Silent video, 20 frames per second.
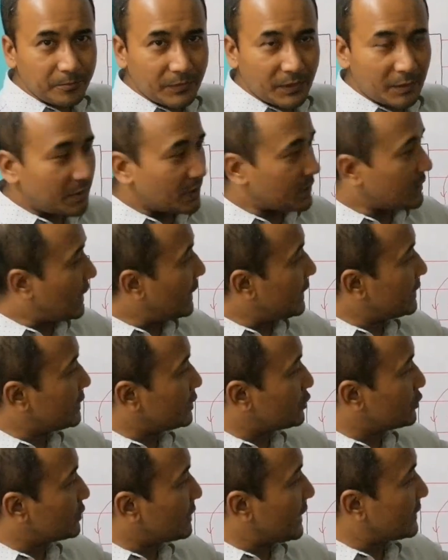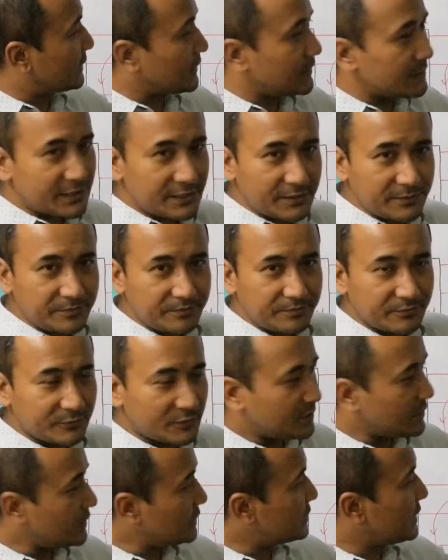but I do like this. So
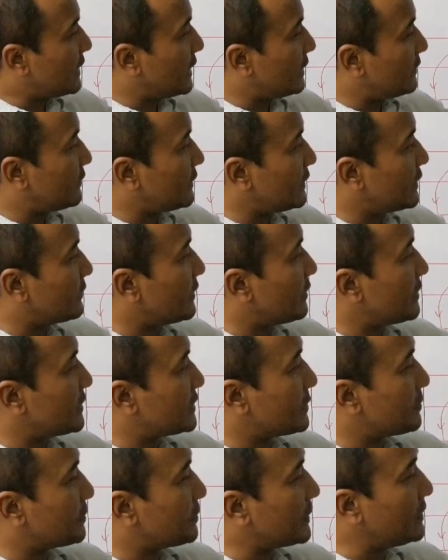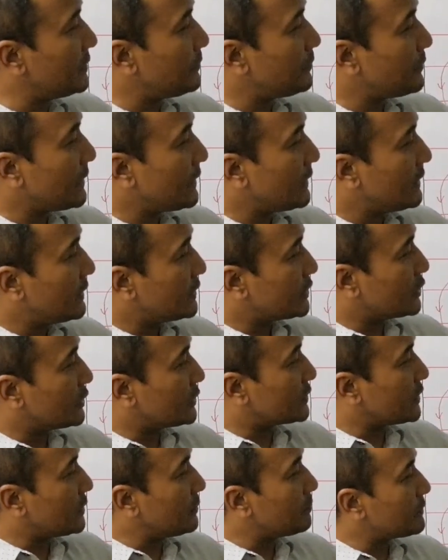just I feel it very simple. So
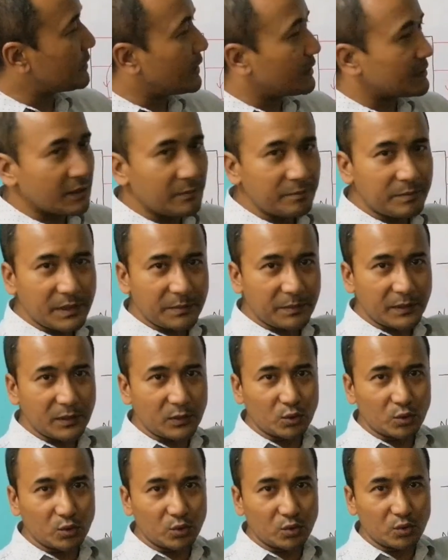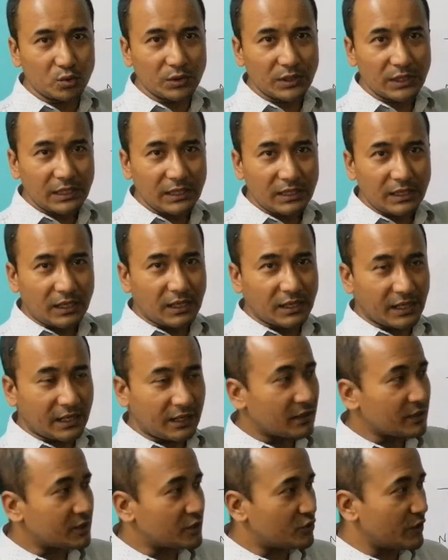there are some people who
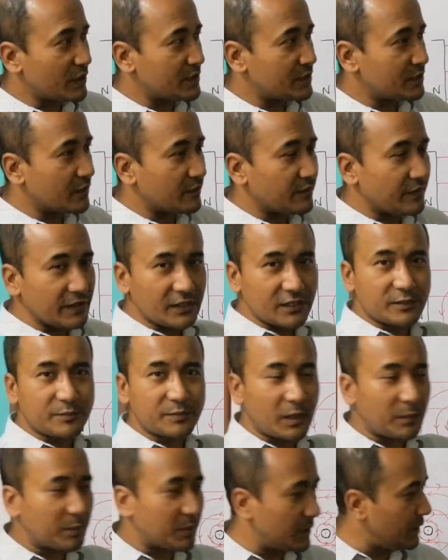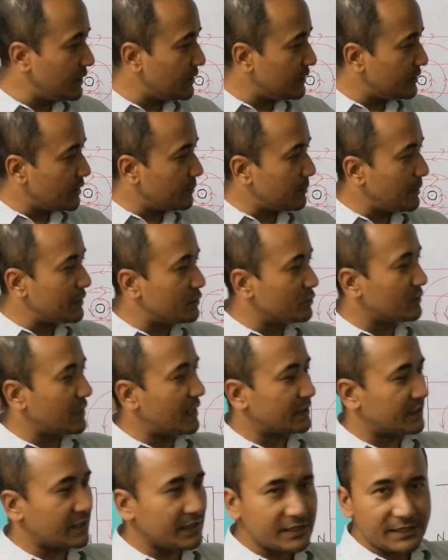cannot stretch their fingers properly. They might do
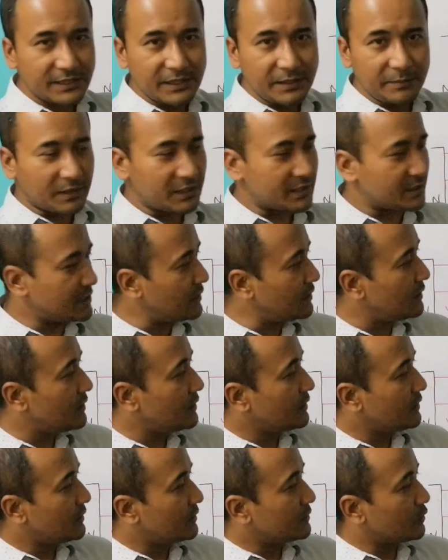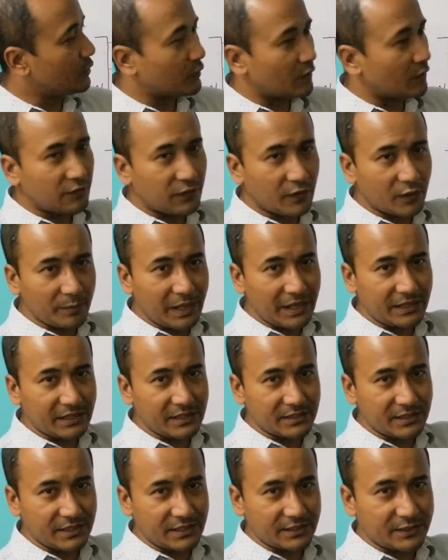like this, but still the oral format
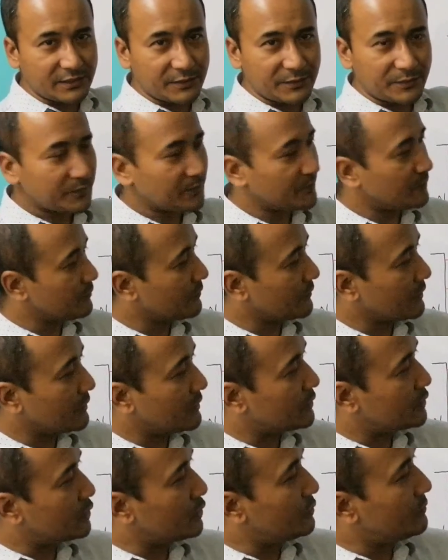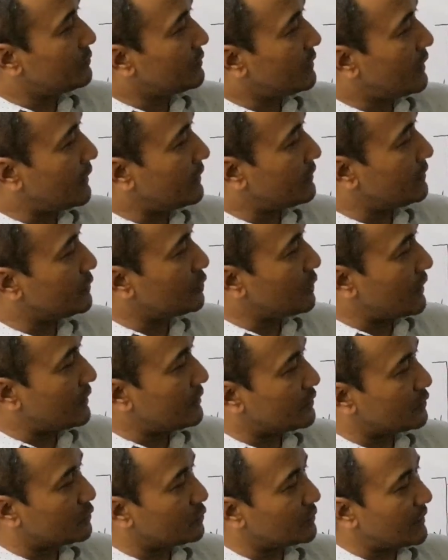is this. So you
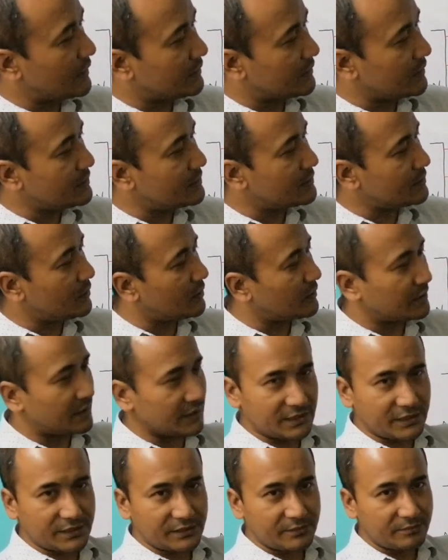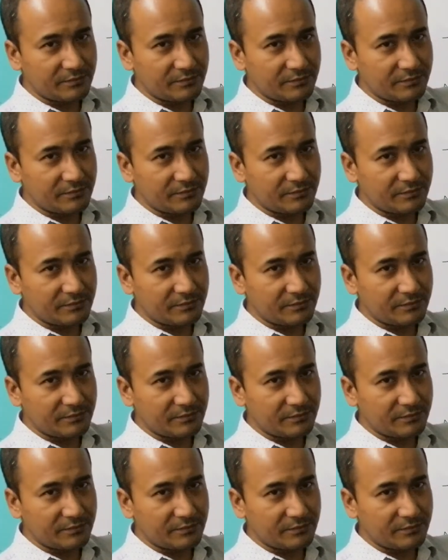either do like this or this.